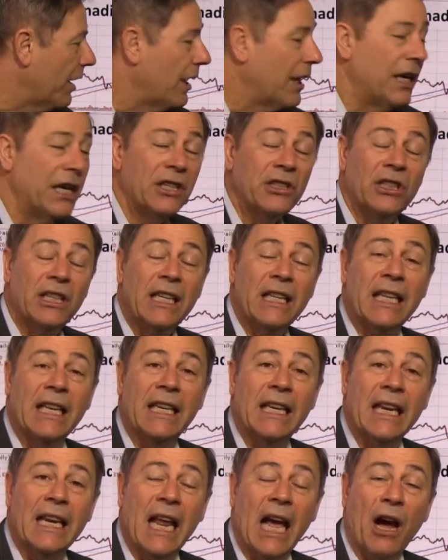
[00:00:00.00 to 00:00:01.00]
initially they
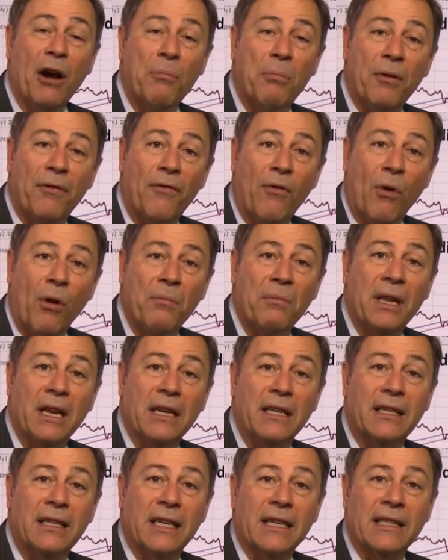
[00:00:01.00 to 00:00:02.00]
did outperform
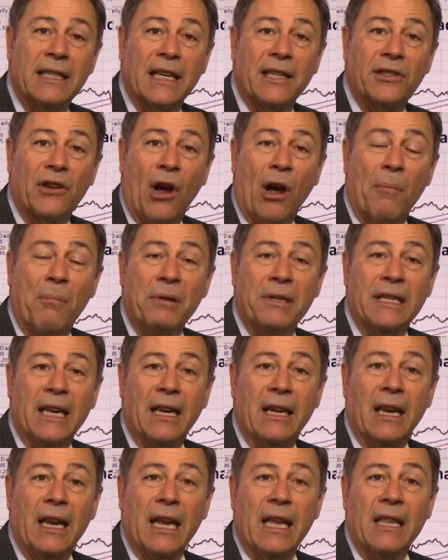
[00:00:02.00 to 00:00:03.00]
the TSX
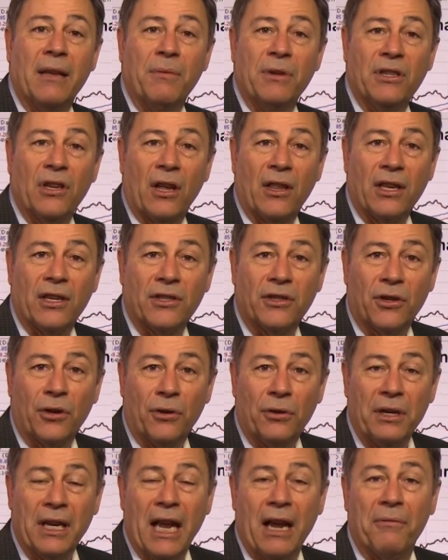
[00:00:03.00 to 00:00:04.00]
Composite, and we saw this
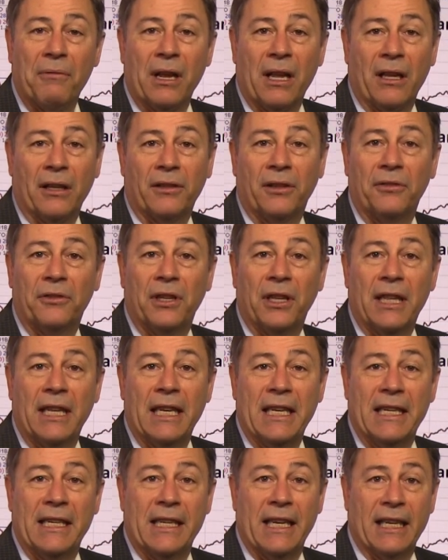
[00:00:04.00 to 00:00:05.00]
turn down relative to the
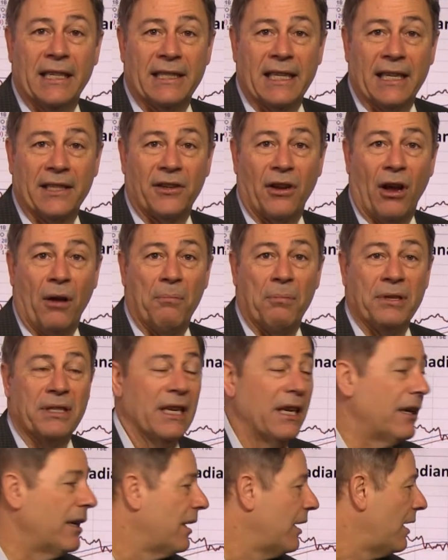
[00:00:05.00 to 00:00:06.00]
TSX
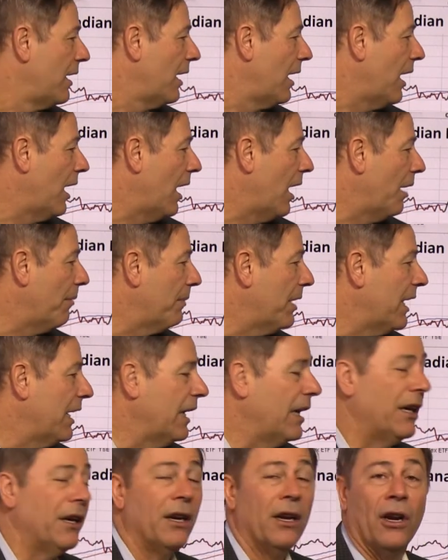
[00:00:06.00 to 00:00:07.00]
Composite, and
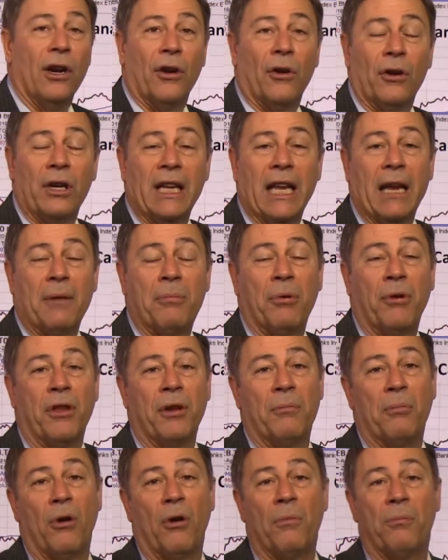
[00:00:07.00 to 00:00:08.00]
in early April
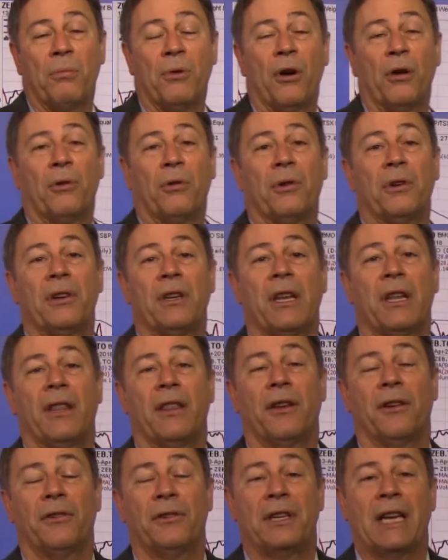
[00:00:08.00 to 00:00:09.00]
they brokered
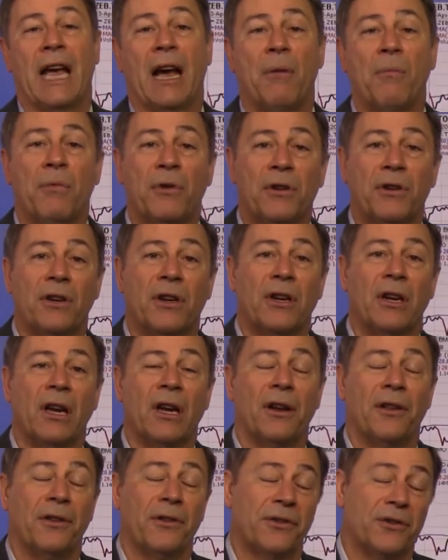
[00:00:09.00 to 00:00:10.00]
their
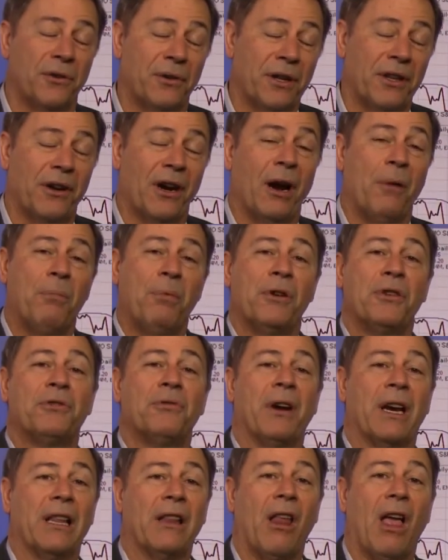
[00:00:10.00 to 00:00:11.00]
their upward
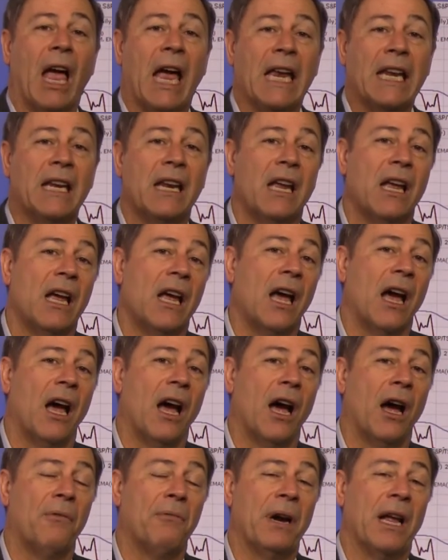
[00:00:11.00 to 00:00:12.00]
trend line
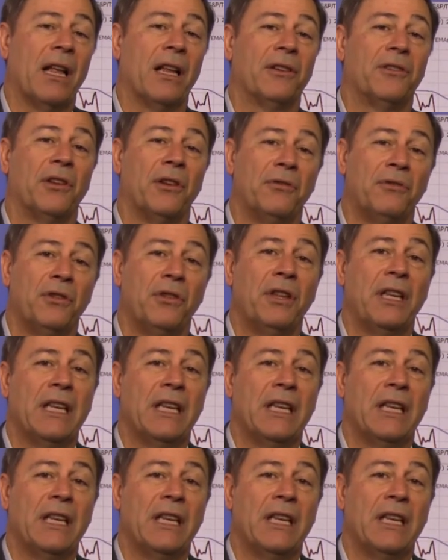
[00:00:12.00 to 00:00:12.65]
relative to